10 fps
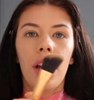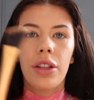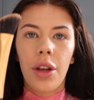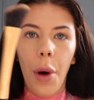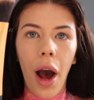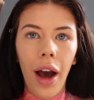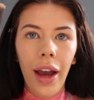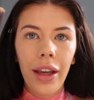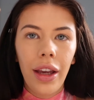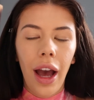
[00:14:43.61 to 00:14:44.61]
So
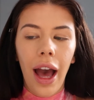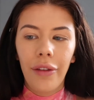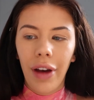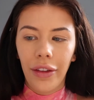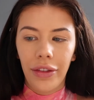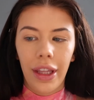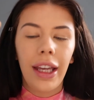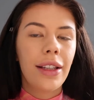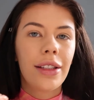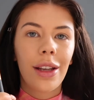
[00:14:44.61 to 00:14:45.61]
I have had
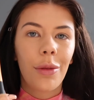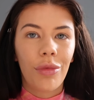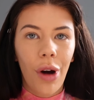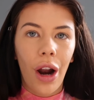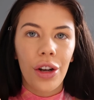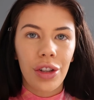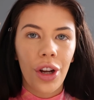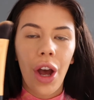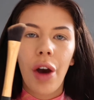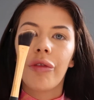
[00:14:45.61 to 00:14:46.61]
this brush
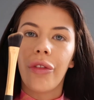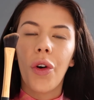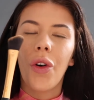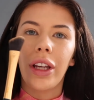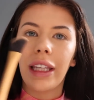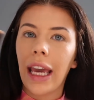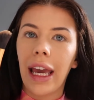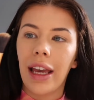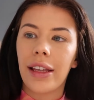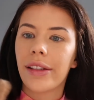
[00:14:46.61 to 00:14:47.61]
for
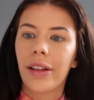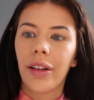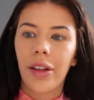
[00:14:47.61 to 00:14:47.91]
years.